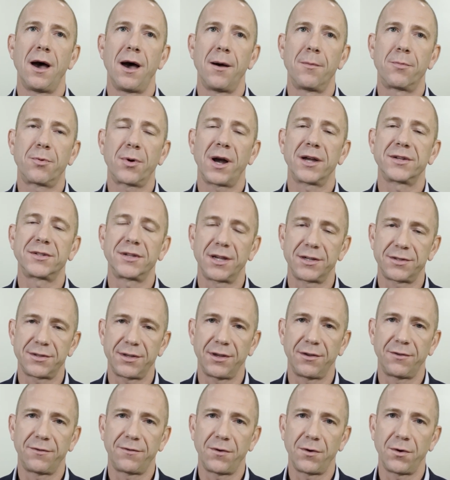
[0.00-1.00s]
process
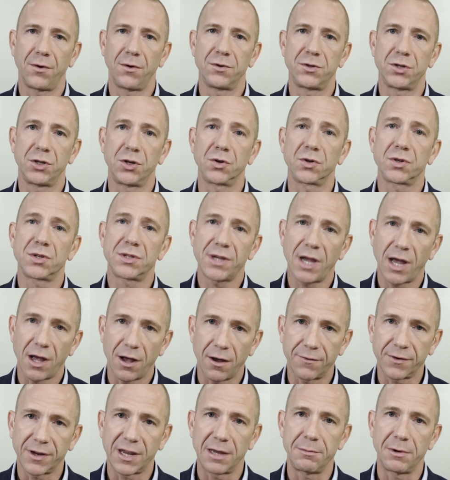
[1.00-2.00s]
these foods
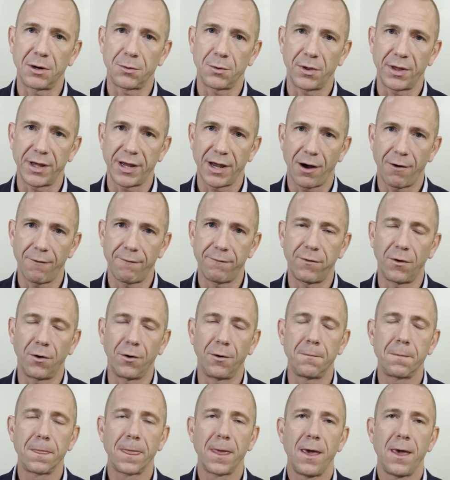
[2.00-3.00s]
yourself can be really helpful.